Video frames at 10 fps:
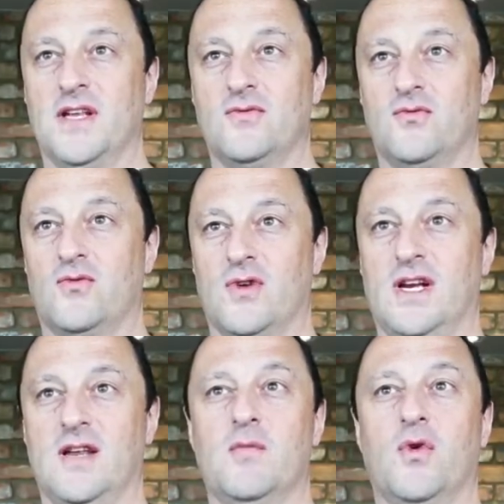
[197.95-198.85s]
But it's
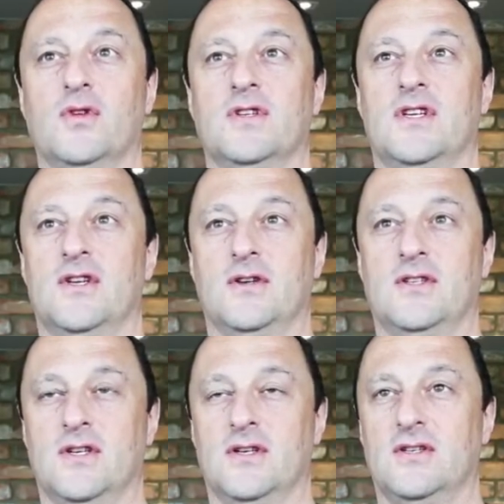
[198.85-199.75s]
really important
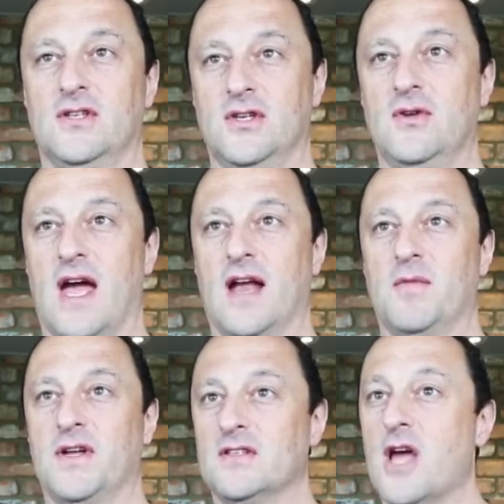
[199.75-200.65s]
to, to, to do
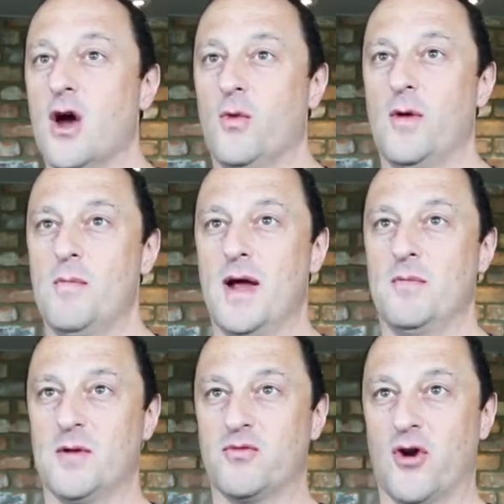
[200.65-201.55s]
that because what
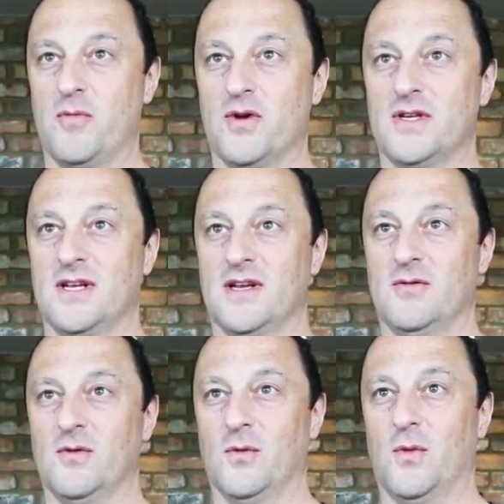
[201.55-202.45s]
might be appropriate
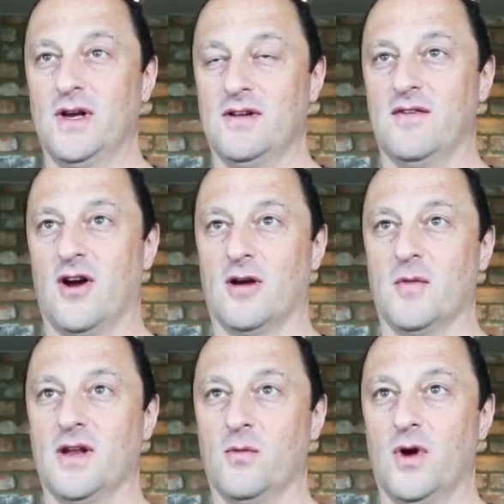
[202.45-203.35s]
in one
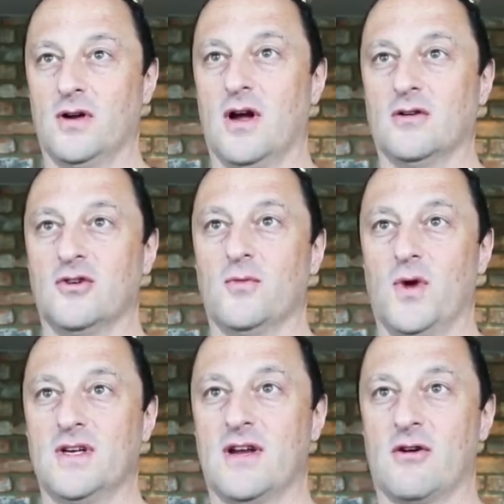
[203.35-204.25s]
environment, in one culture, in
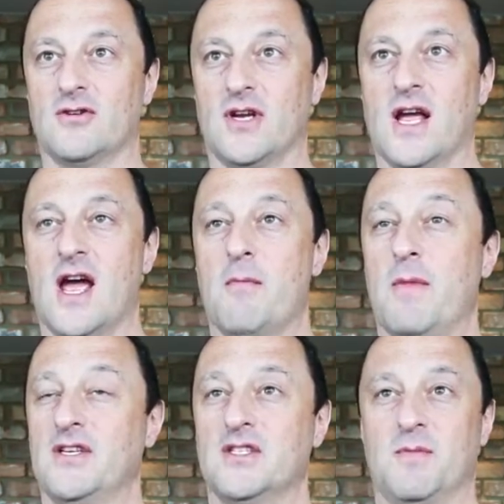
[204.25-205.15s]
one territory,
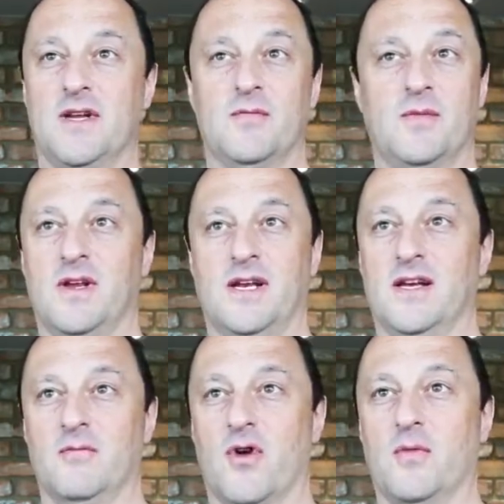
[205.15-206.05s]
may just be
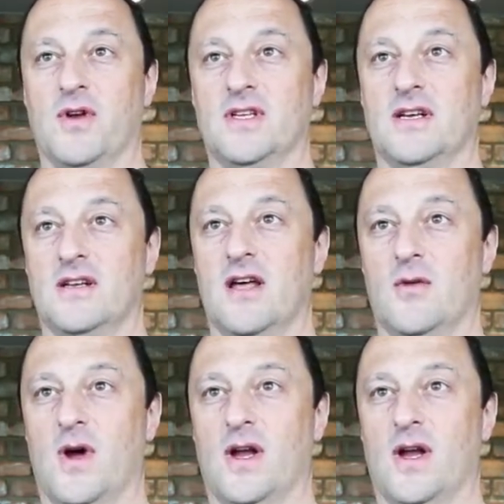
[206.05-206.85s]
completely inappropriate in another